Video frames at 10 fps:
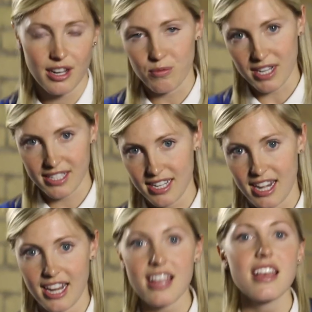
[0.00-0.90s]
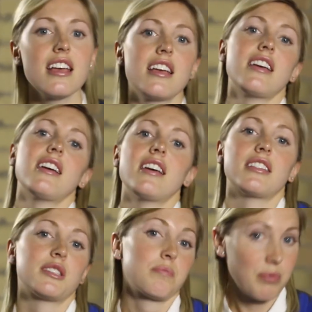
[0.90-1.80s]
in one sitting.
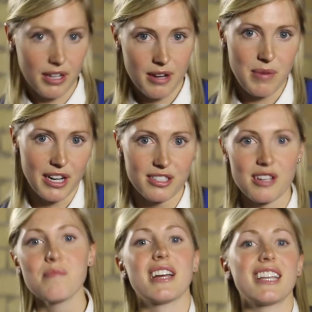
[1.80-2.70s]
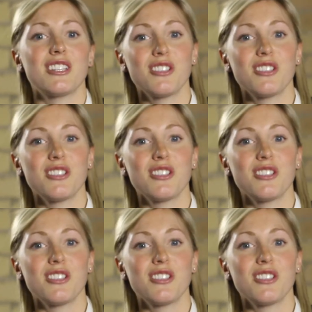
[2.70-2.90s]
Pretty embarrassing, but